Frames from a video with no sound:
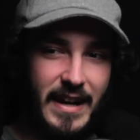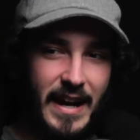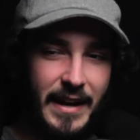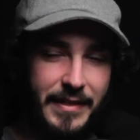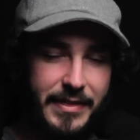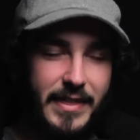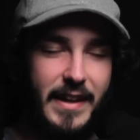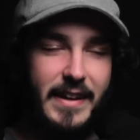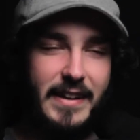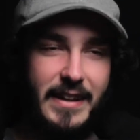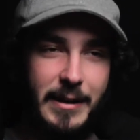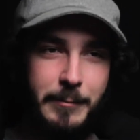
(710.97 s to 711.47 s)
I
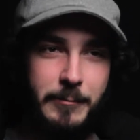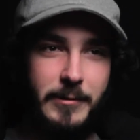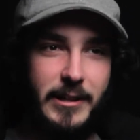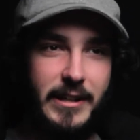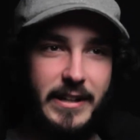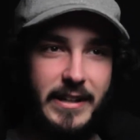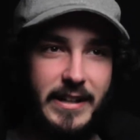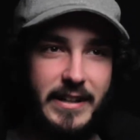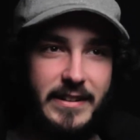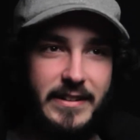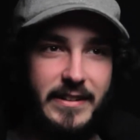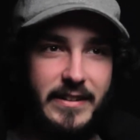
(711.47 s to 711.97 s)
think I'm
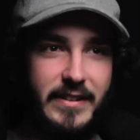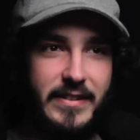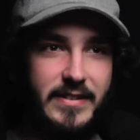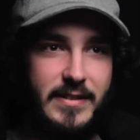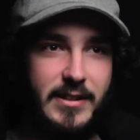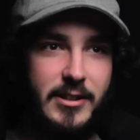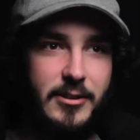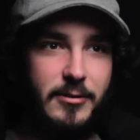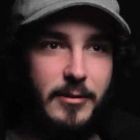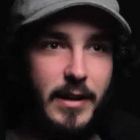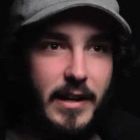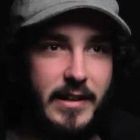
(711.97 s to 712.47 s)
reading into this
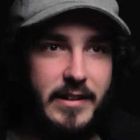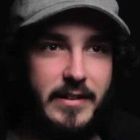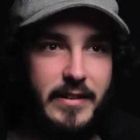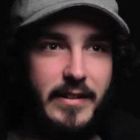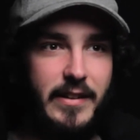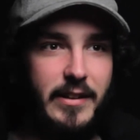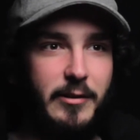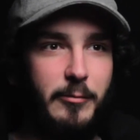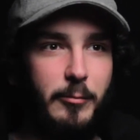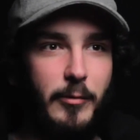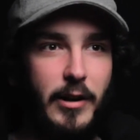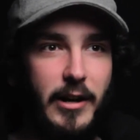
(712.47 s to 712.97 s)

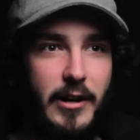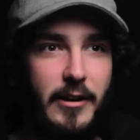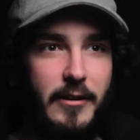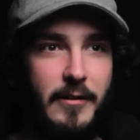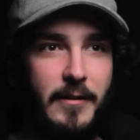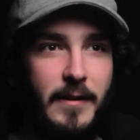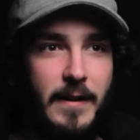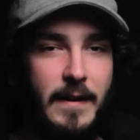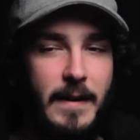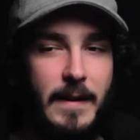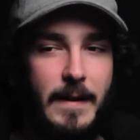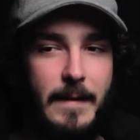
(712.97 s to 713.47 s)
correctly,
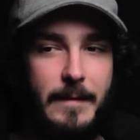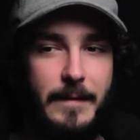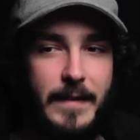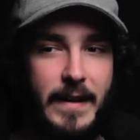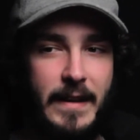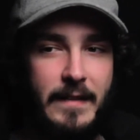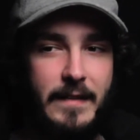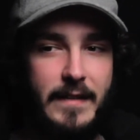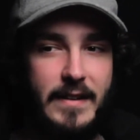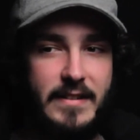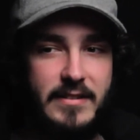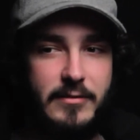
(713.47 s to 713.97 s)
where
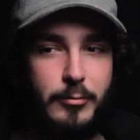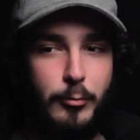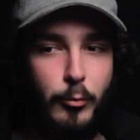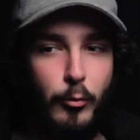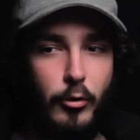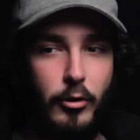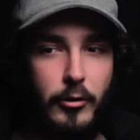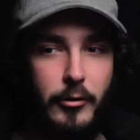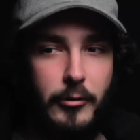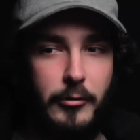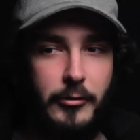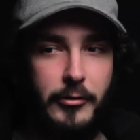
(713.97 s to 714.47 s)
in this
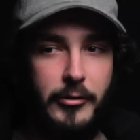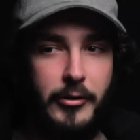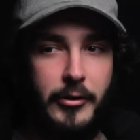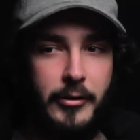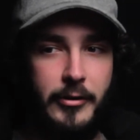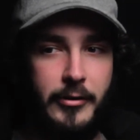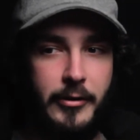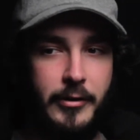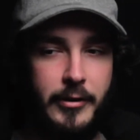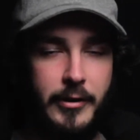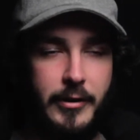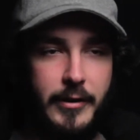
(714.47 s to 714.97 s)
world,
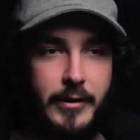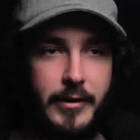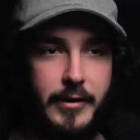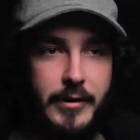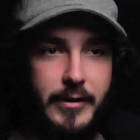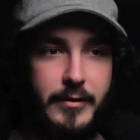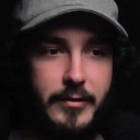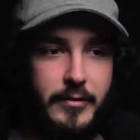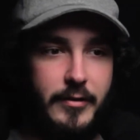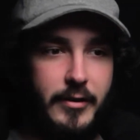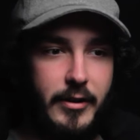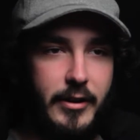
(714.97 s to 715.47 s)

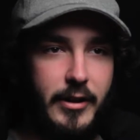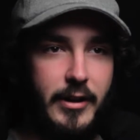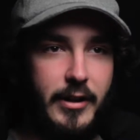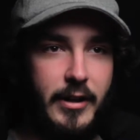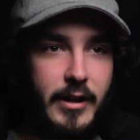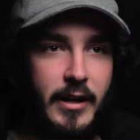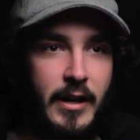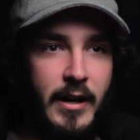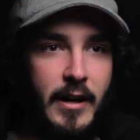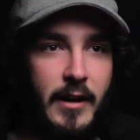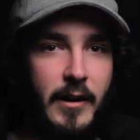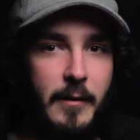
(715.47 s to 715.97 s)

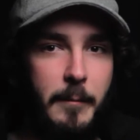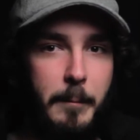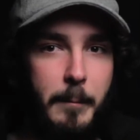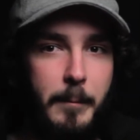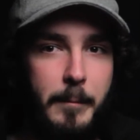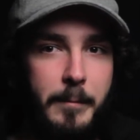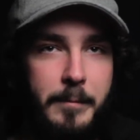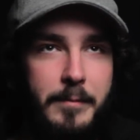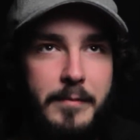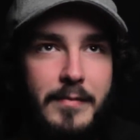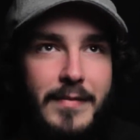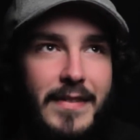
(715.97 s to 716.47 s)

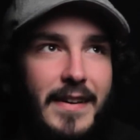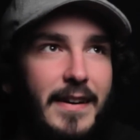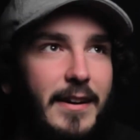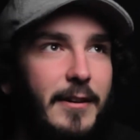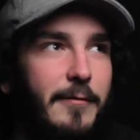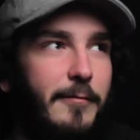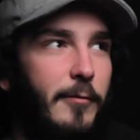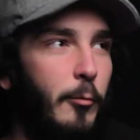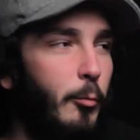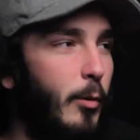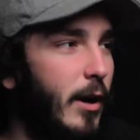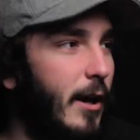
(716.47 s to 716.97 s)

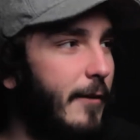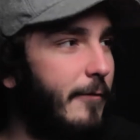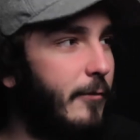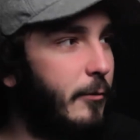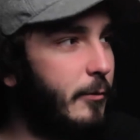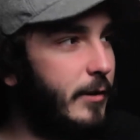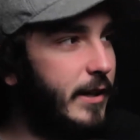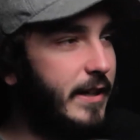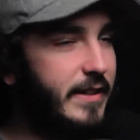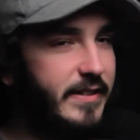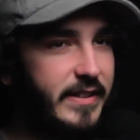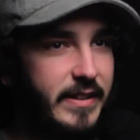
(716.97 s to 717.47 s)
for whatever
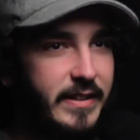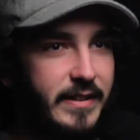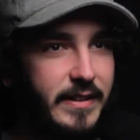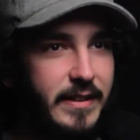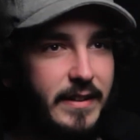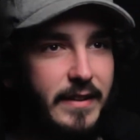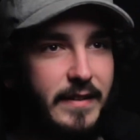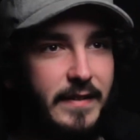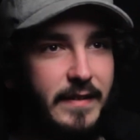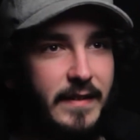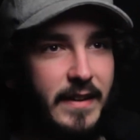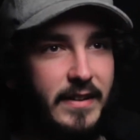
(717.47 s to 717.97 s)

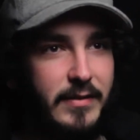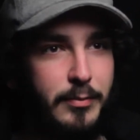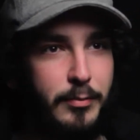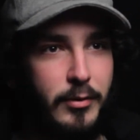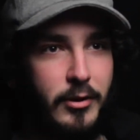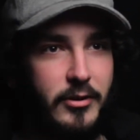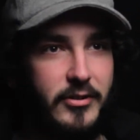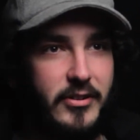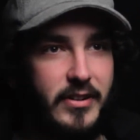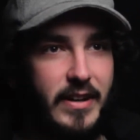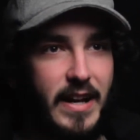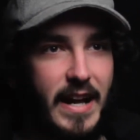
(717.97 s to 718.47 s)
reason, this
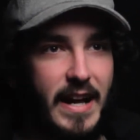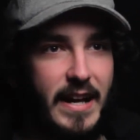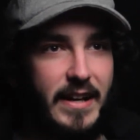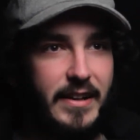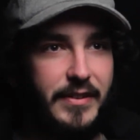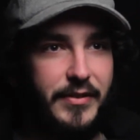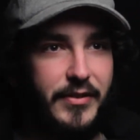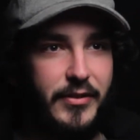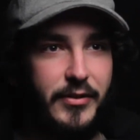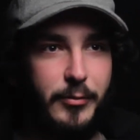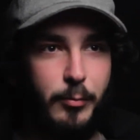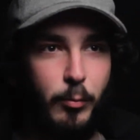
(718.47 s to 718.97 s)
person
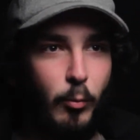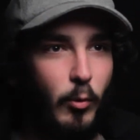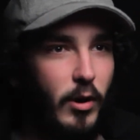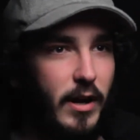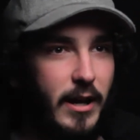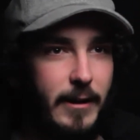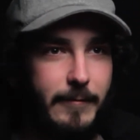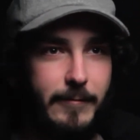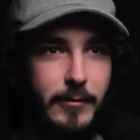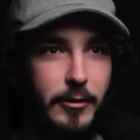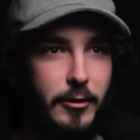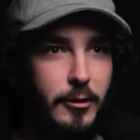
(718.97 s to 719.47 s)
has
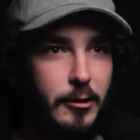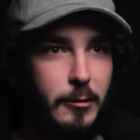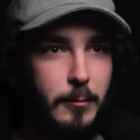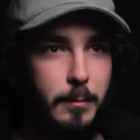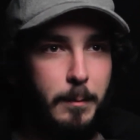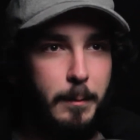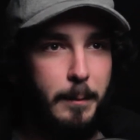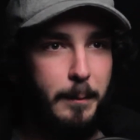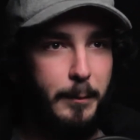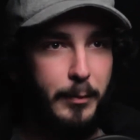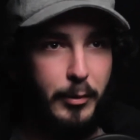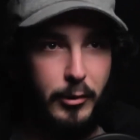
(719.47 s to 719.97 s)
whatever
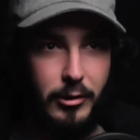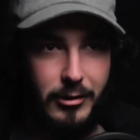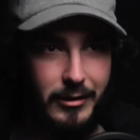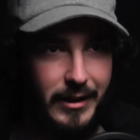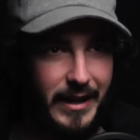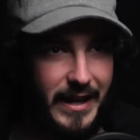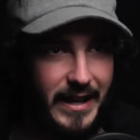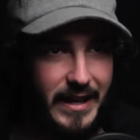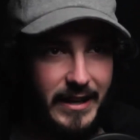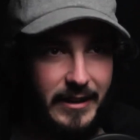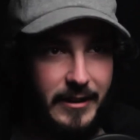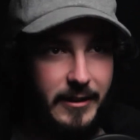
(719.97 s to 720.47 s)

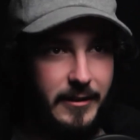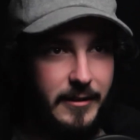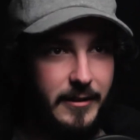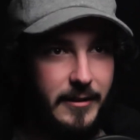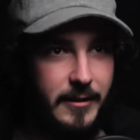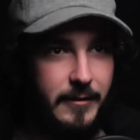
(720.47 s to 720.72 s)
plague